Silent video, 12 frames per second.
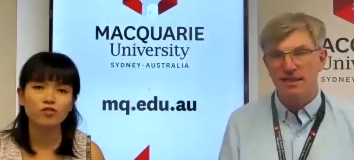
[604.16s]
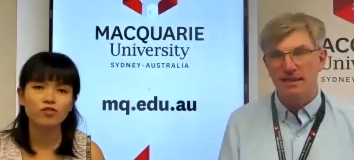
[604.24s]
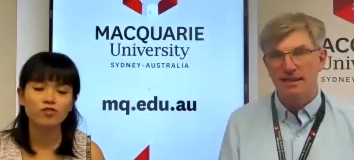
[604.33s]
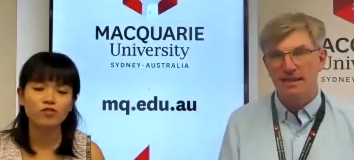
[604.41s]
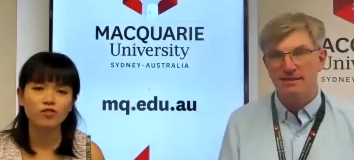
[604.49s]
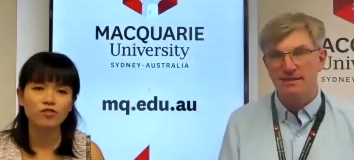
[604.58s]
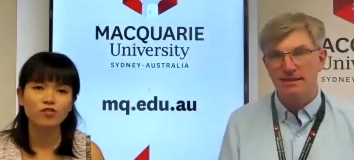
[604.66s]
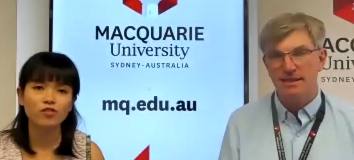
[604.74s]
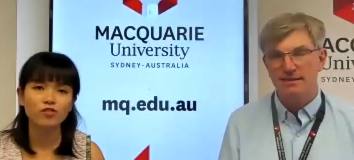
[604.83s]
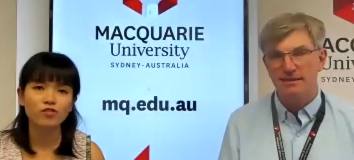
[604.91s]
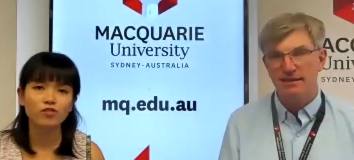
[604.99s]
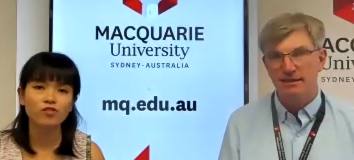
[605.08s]
Speaker 1: And it's
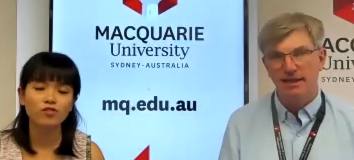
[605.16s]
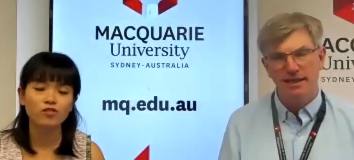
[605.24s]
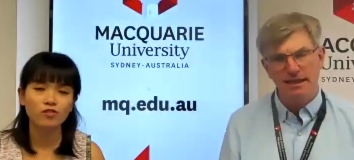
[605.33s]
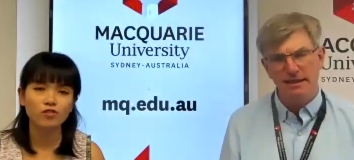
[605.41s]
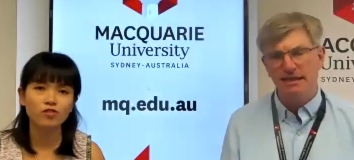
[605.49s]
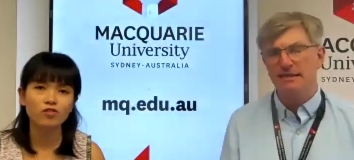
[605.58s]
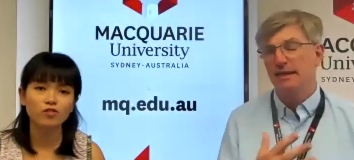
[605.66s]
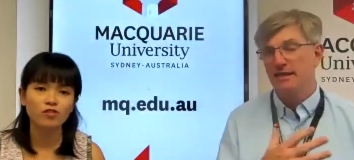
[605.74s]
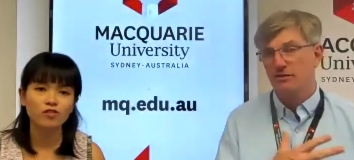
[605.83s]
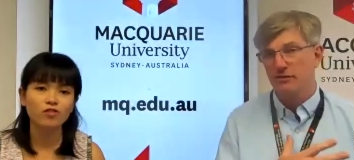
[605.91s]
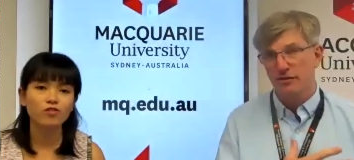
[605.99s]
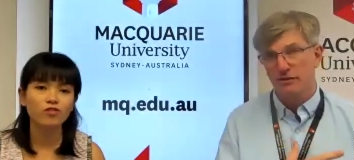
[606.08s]
the
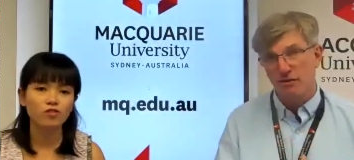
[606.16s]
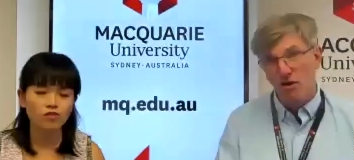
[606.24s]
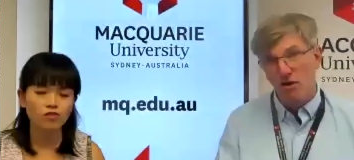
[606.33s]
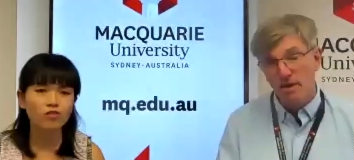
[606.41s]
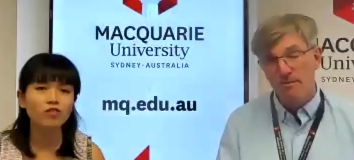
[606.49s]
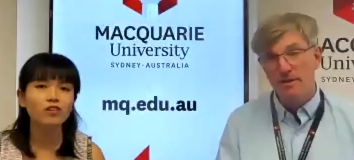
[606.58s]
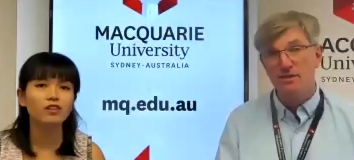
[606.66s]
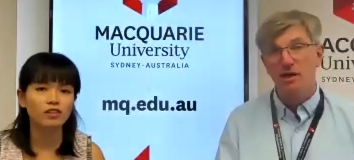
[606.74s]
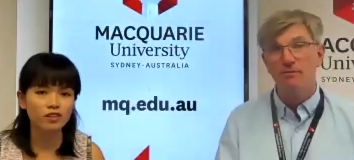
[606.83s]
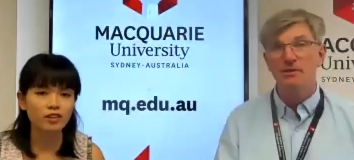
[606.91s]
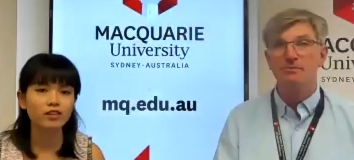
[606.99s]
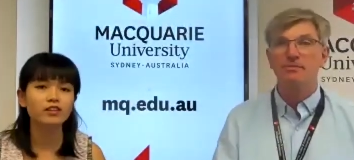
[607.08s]
nature of the crime in
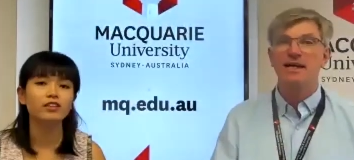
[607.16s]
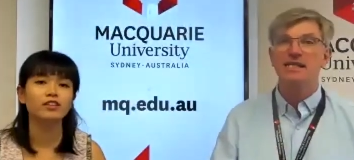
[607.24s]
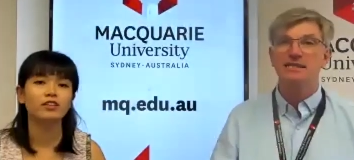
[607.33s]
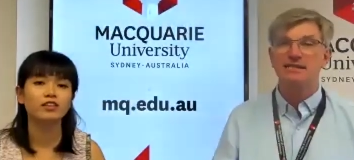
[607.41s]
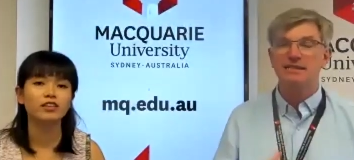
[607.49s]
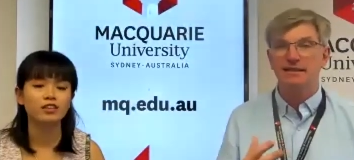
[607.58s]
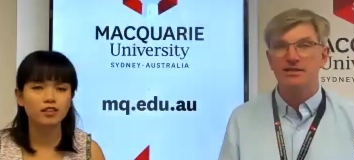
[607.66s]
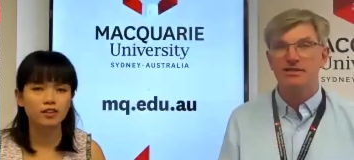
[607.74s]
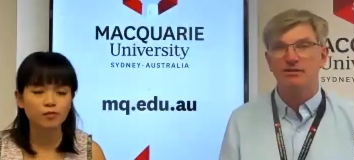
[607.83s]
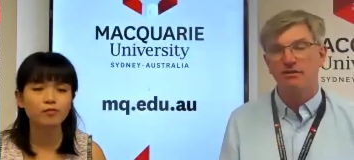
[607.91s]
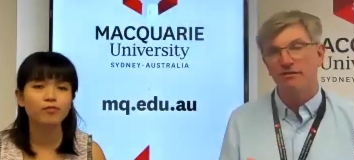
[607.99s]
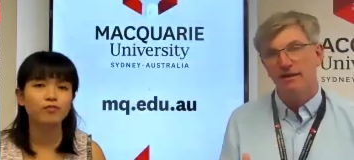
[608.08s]
cyberspace. It's the
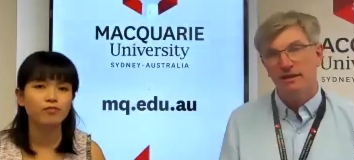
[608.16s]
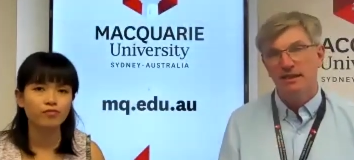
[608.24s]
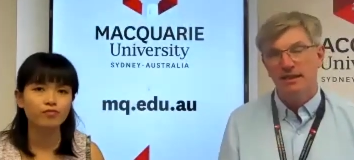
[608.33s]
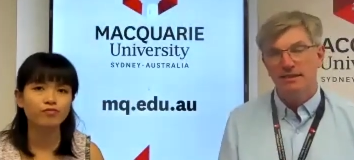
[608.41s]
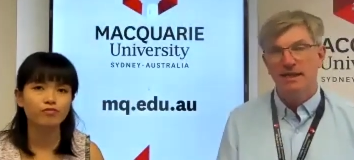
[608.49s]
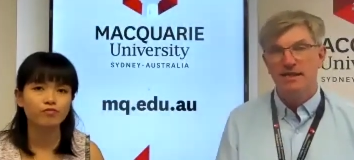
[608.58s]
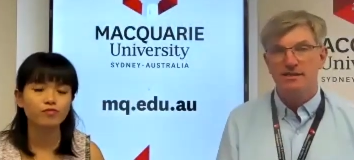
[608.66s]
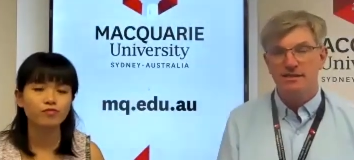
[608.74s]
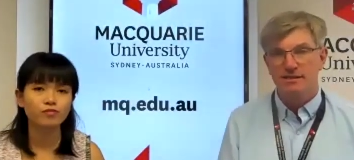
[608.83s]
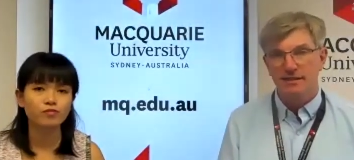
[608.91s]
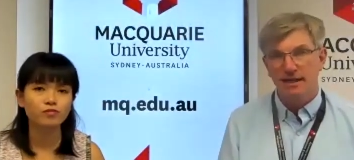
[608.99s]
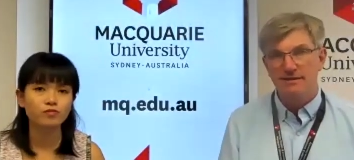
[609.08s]
nature of nation
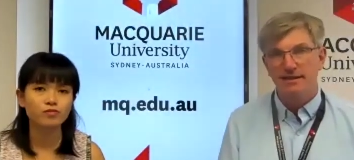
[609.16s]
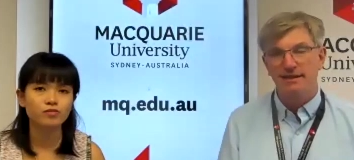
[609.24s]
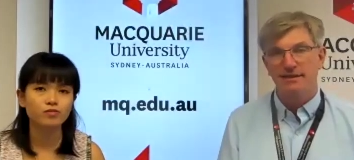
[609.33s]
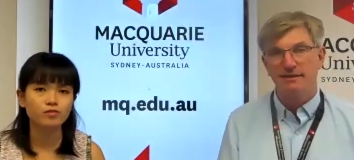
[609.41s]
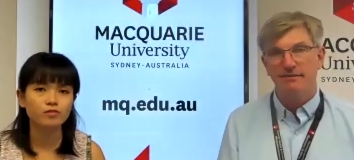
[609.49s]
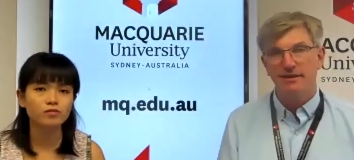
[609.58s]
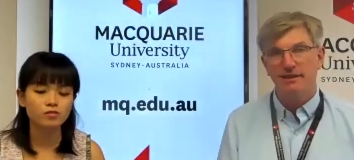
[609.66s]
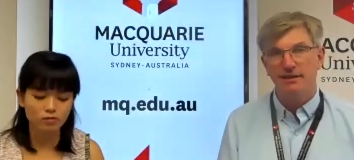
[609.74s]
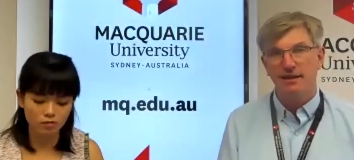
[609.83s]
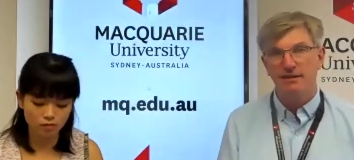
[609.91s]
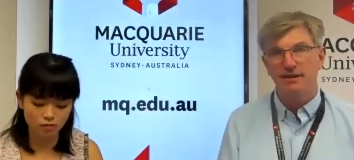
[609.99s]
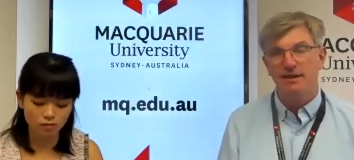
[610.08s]
states' activity.
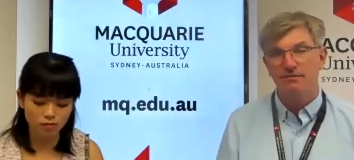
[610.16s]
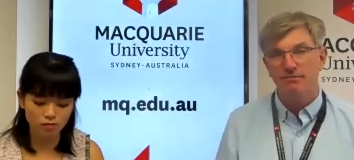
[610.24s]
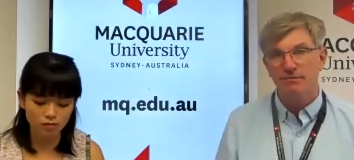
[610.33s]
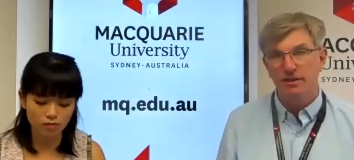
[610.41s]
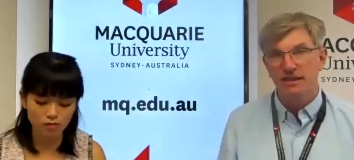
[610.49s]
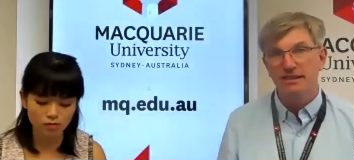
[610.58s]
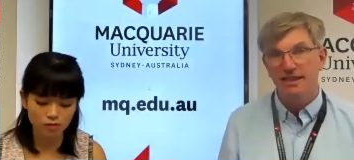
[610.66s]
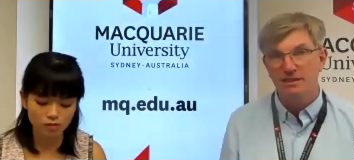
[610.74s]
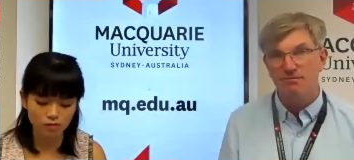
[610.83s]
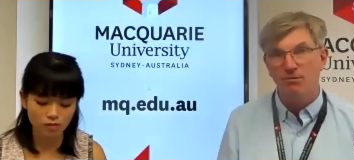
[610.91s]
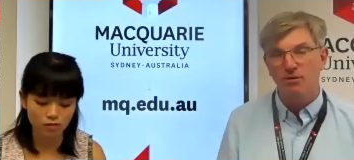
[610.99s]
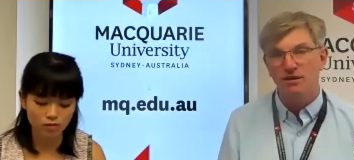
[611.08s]
The internet's
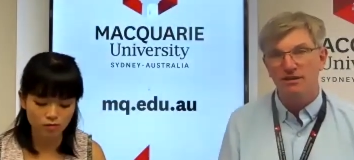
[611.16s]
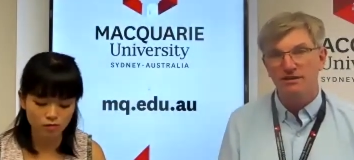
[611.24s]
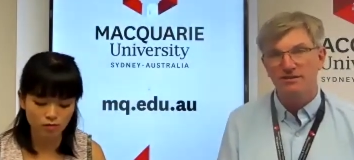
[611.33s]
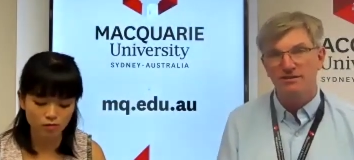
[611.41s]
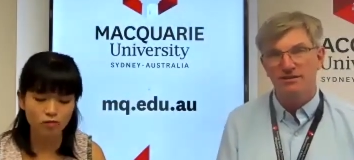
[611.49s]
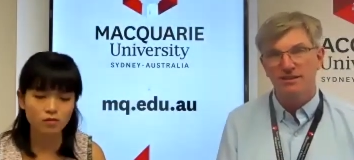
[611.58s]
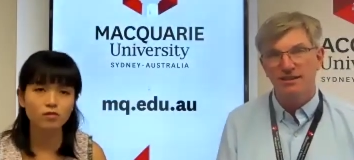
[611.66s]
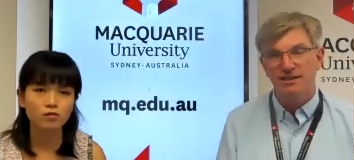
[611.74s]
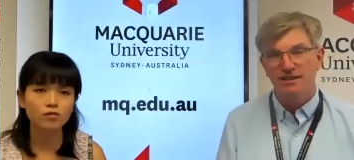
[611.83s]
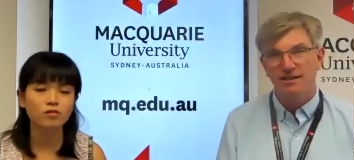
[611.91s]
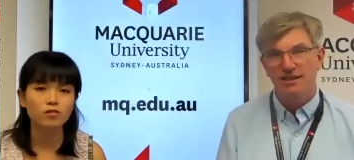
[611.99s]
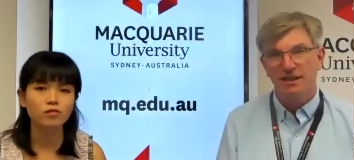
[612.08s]
borderless.
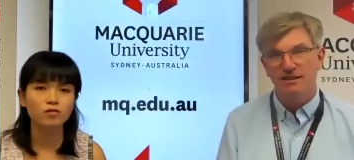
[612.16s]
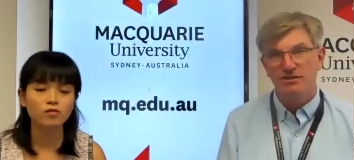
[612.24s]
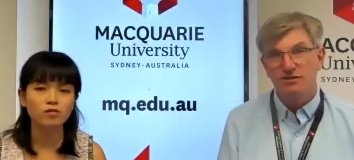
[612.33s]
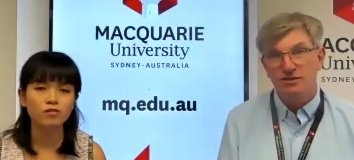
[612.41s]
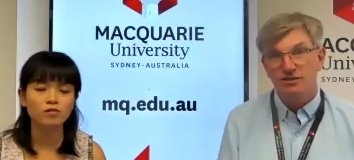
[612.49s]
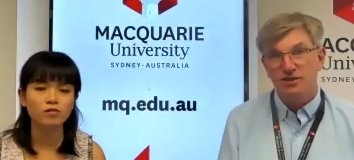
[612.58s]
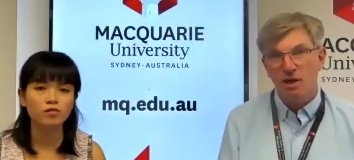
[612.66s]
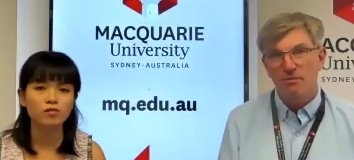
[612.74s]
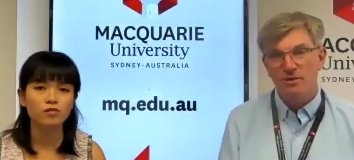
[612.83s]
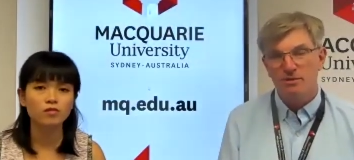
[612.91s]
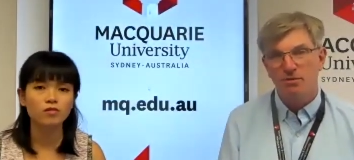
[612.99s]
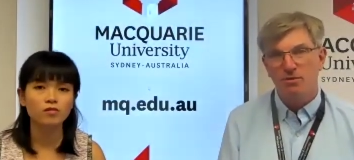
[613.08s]

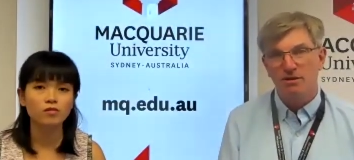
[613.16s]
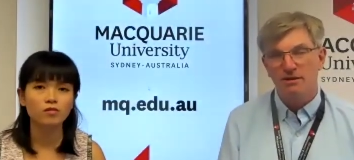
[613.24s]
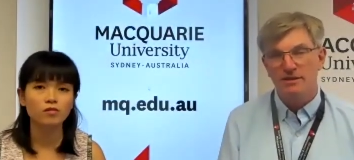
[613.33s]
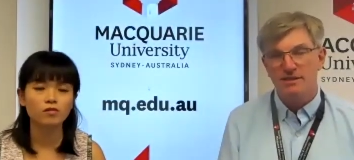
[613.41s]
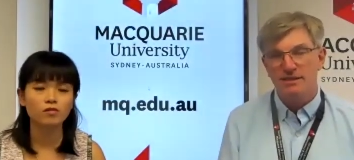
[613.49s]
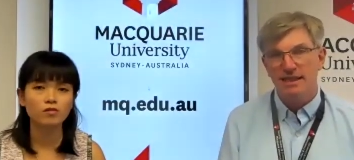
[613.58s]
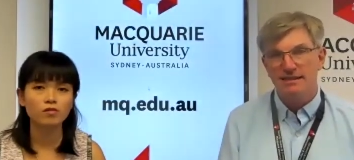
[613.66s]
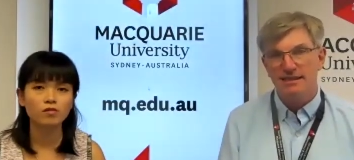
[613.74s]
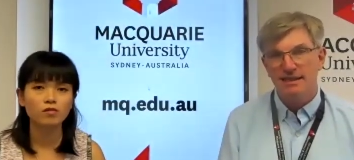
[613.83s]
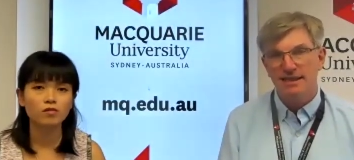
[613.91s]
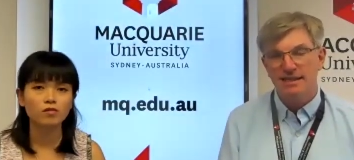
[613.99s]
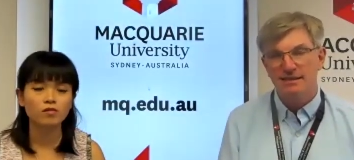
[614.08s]
Cyber's borderless, and that's
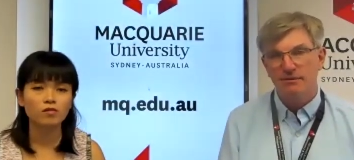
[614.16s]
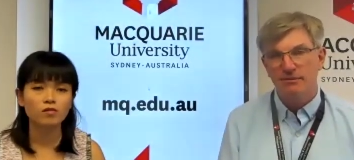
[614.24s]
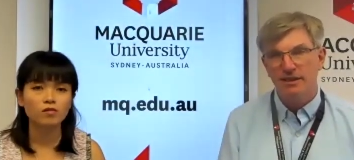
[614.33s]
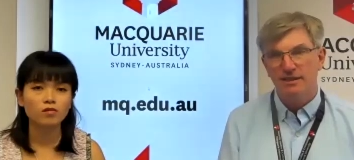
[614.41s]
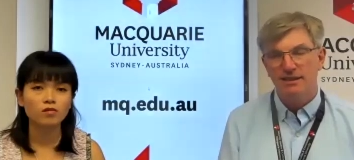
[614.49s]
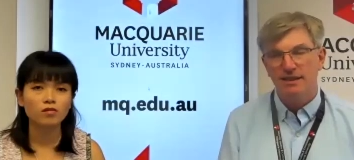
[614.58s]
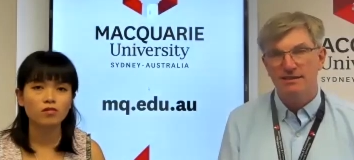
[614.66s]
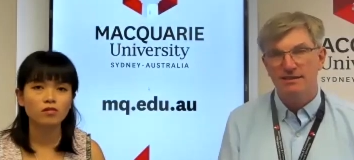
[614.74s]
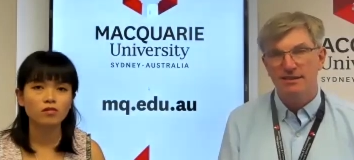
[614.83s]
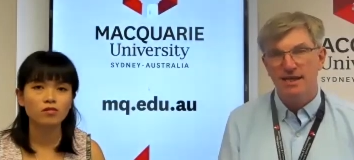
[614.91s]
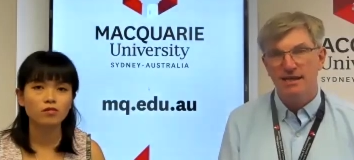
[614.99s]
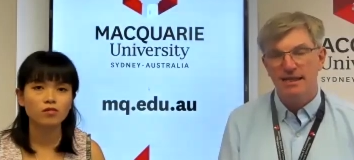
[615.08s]
something we need to
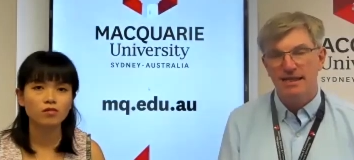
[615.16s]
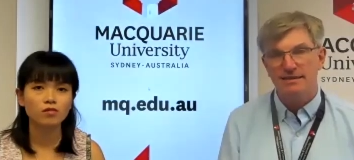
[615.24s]
understand.